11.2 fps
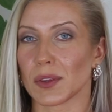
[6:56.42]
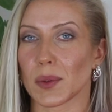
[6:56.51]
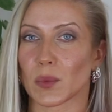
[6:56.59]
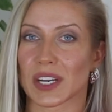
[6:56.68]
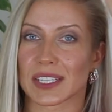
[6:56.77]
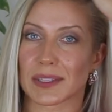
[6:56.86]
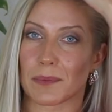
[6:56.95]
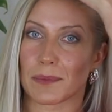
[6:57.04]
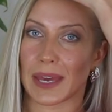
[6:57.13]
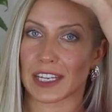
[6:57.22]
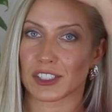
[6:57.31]
you can wear
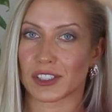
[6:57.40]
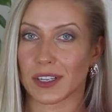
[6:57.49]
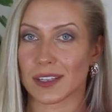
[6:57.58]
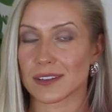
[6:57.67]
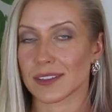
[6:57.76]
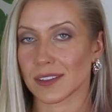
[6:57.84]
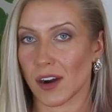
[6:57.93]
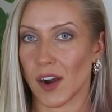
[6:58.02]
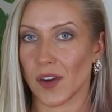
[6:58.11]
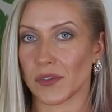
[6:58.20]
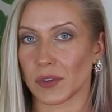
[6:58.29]
some matching
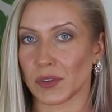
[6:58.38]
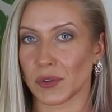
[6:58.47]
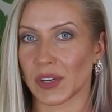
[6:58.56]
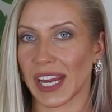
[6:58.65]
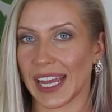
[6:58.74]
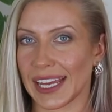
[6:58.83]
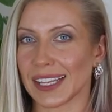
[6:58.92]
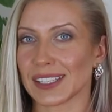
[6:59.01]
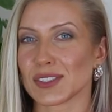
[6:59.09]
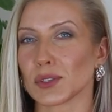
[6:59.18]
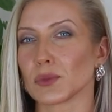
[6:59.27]
scarf on your
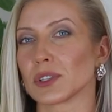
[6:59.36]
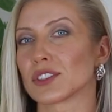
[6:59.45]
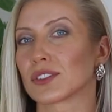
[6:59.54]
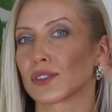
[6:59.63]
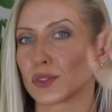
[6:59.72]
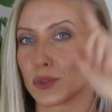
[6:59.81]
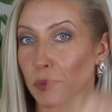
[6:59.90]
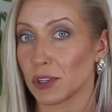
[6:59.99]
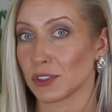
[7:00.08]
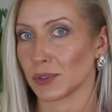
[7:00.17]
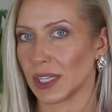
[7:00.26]
head too, which is
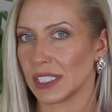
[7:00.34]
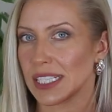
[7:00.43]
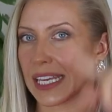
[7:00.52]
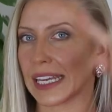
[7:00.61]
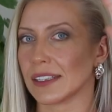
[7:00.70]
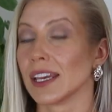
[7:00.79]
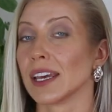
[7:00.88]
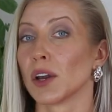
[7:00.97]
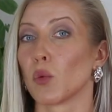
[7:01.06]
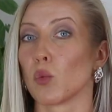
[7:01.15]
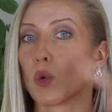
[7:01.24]
super trendy and
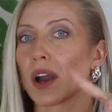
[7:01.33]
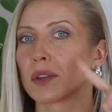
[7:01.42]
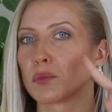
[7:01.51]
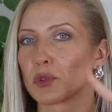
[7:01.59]
one